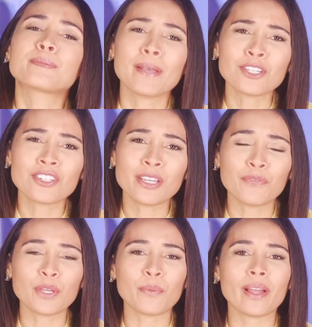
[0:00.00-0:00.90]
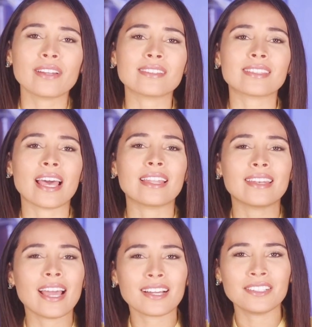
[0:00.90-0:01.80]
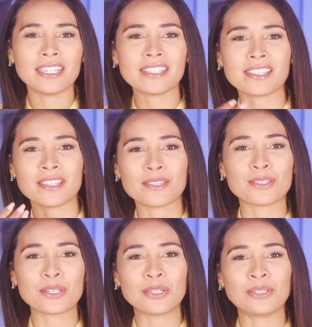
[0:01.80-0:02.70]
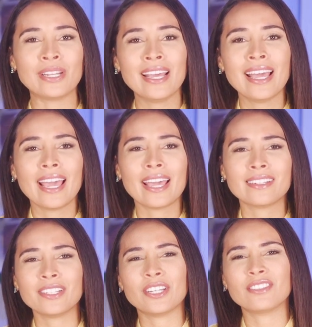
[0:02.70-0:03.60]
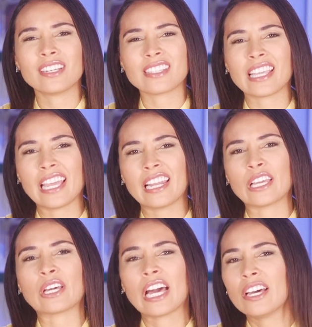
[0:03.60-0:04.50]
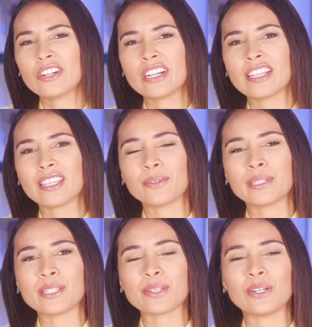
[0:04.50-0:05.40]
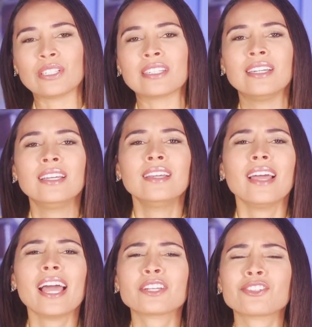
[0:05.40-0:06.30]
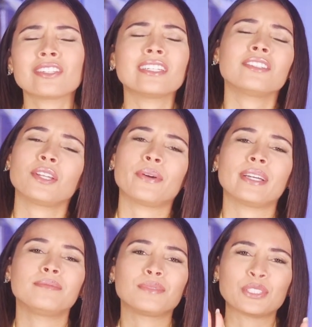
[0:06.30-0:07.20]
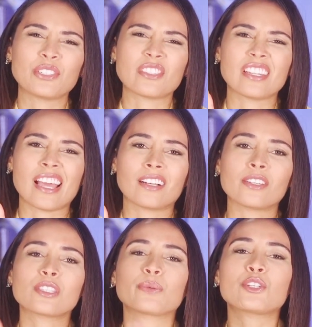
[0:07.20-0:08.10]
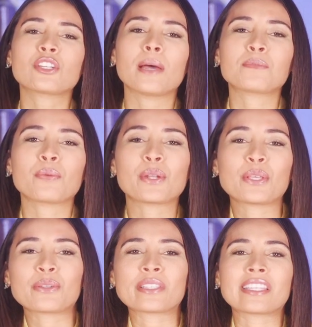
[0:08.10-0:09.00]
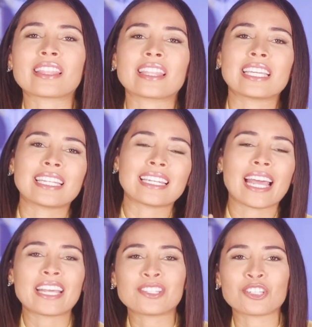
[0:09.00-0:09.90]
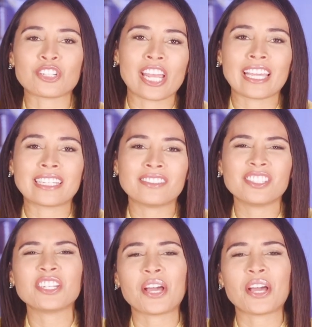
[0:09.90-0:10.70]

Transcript: Especially if he wears that necklace and the suit and, you know, doesn't gain a gut or anything when he's old. Actually, you know what? Lose the necklace. Switch it up to one of those thin, nice chains. You